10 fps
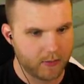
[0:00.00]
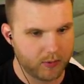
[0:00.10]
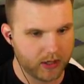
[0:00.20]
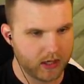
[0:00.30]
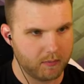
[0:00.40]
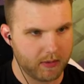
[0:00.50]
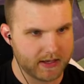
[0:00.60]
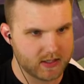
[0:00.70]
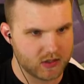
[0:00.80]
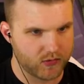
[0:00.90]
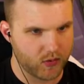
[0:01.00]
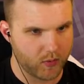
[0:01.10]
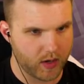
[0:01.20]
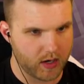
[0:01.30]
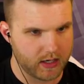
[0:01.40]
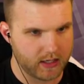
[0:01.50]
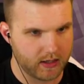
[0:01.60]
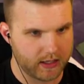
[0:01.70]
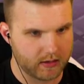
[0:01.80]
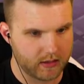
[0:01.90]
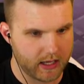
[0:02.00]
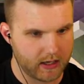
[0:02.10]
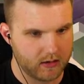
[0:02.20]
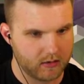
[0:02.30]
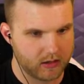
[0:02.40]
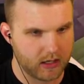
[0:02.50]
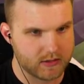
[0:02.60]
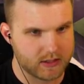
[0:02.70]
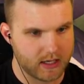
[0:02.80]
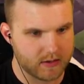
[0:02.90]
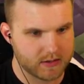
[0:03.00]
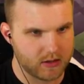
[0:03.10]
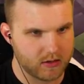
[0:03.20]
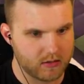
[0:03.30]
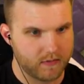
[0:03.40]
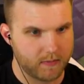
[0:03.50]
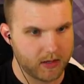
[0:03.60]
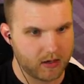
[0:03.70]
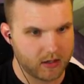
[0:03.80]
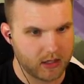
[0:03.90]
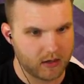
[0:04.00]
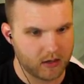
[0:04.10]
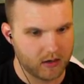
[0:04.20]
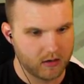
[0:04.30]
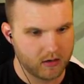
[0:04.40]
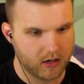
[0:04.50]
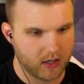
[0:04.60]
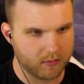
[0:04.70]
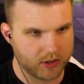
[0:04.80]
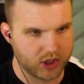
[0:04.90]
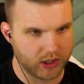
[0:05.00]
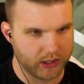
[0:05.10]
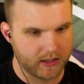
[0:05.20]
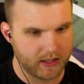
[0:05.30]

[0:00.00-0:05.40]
pretty good basis for where I need to like land. Okay, so now let's go from here to here. All right, we're chilling,